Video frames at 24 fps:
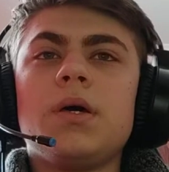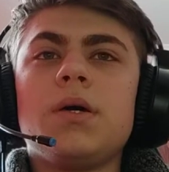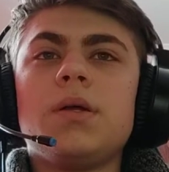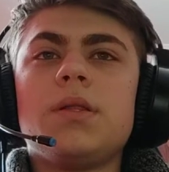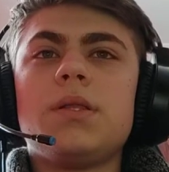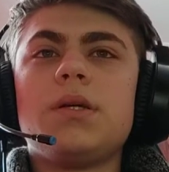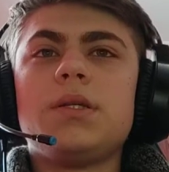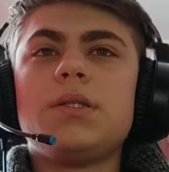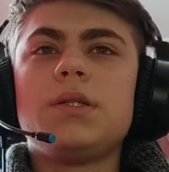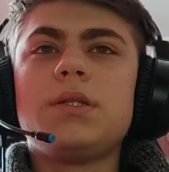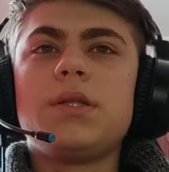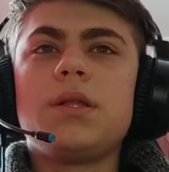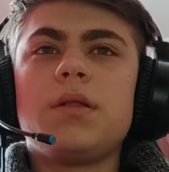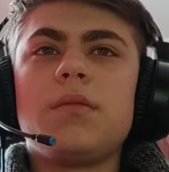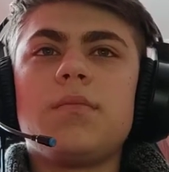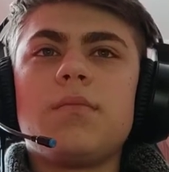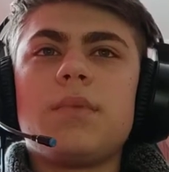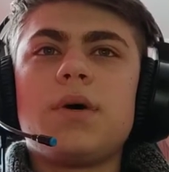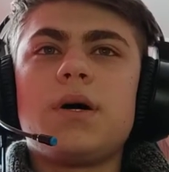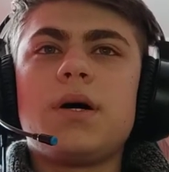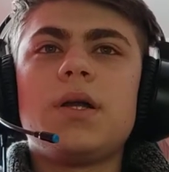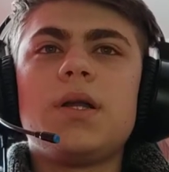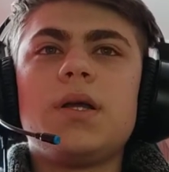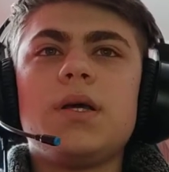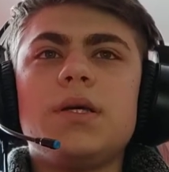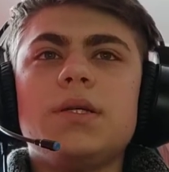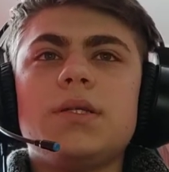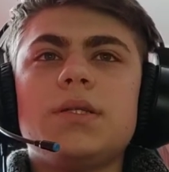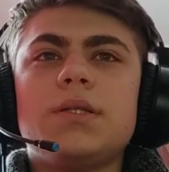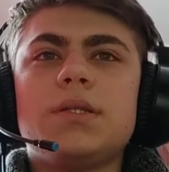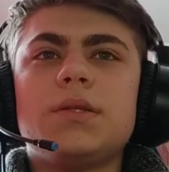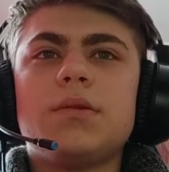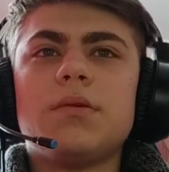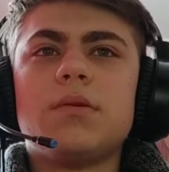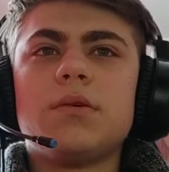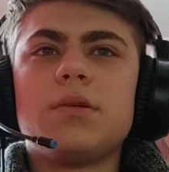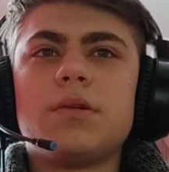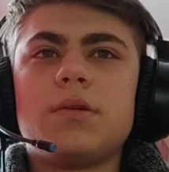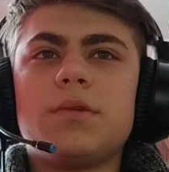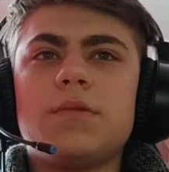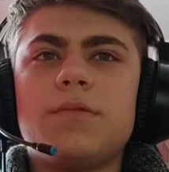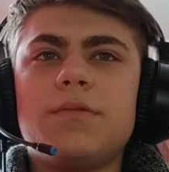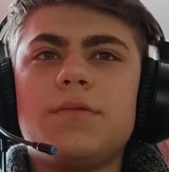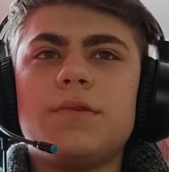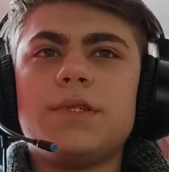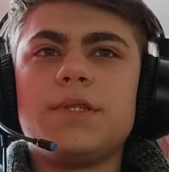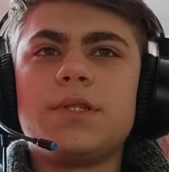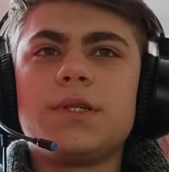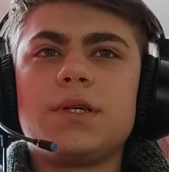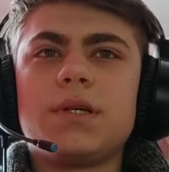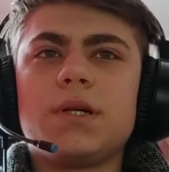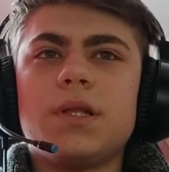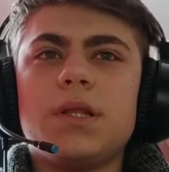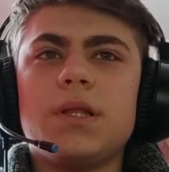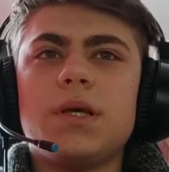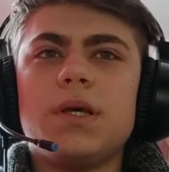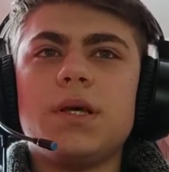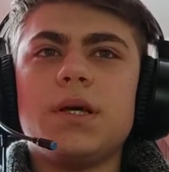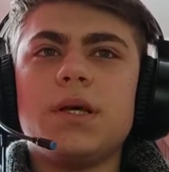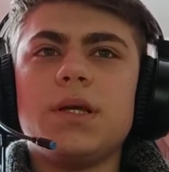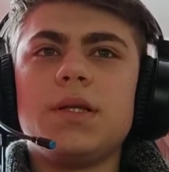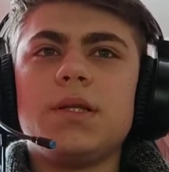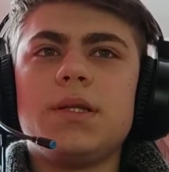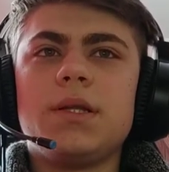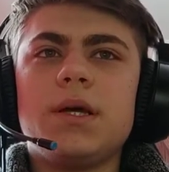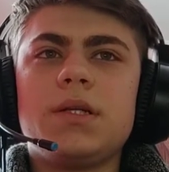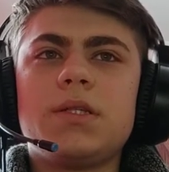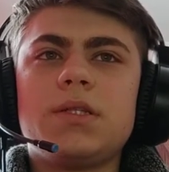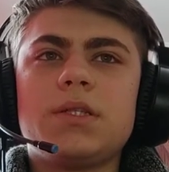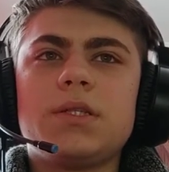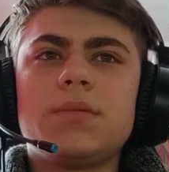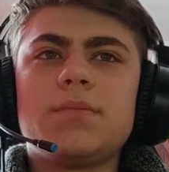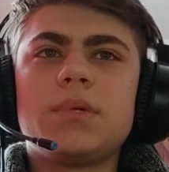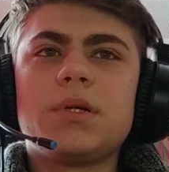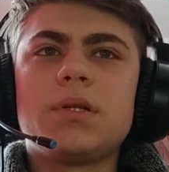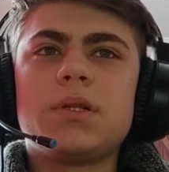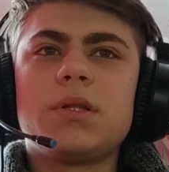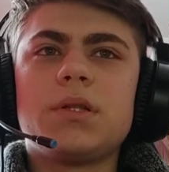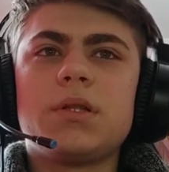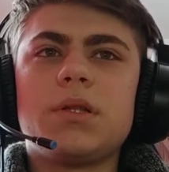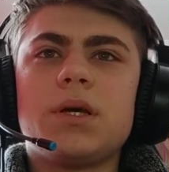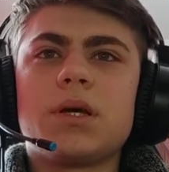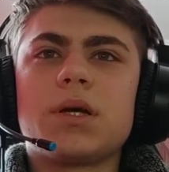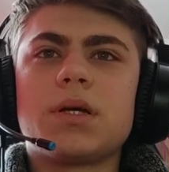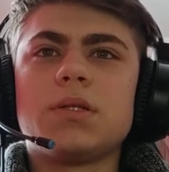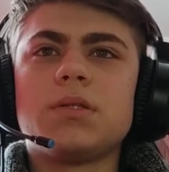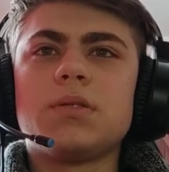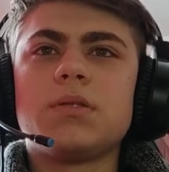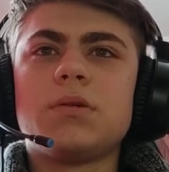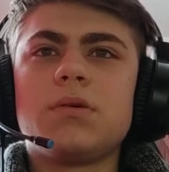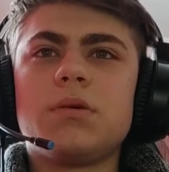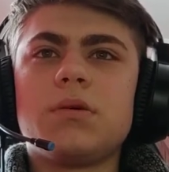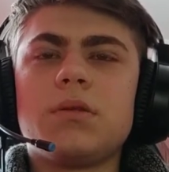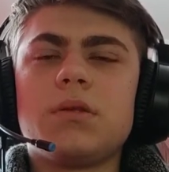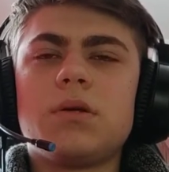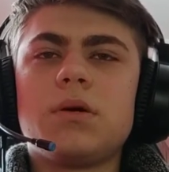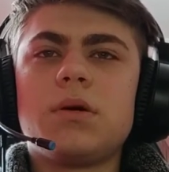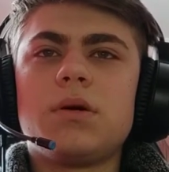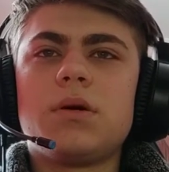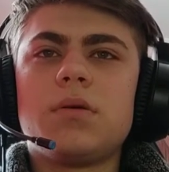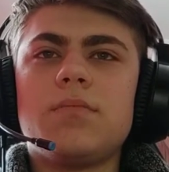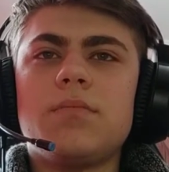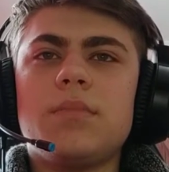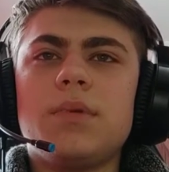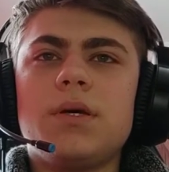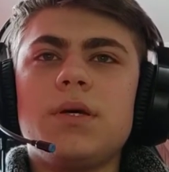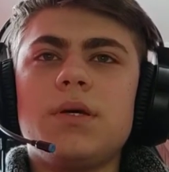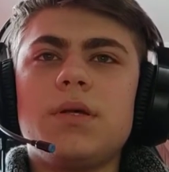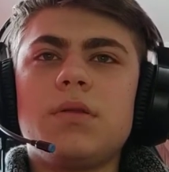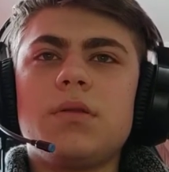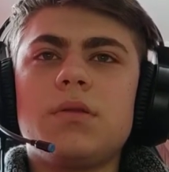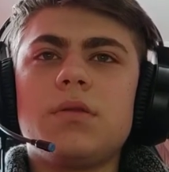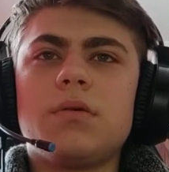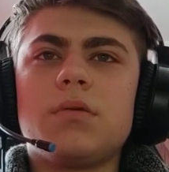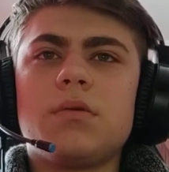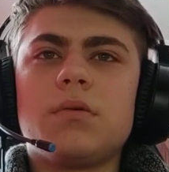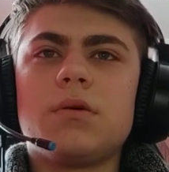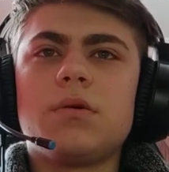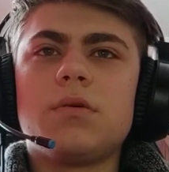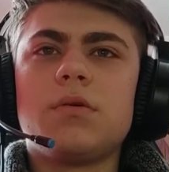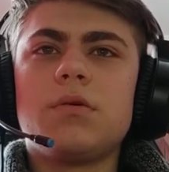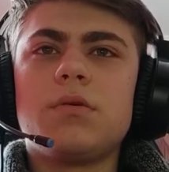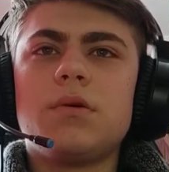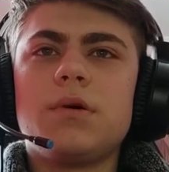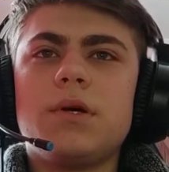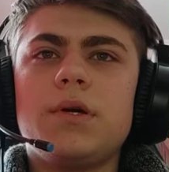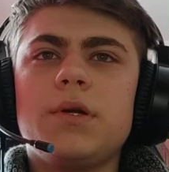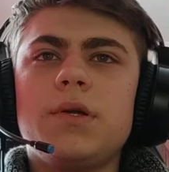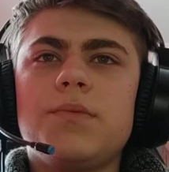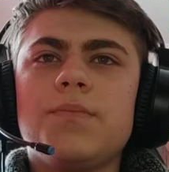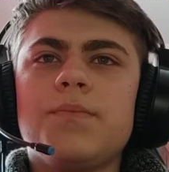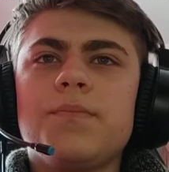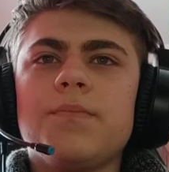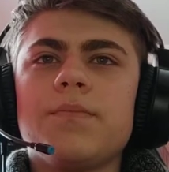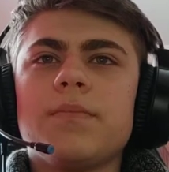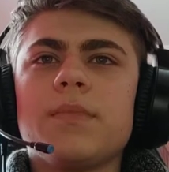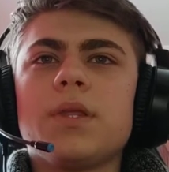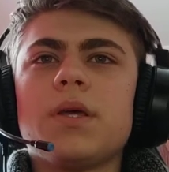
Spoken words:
Digital money is not physically tangible like a dollar, bill, or coin.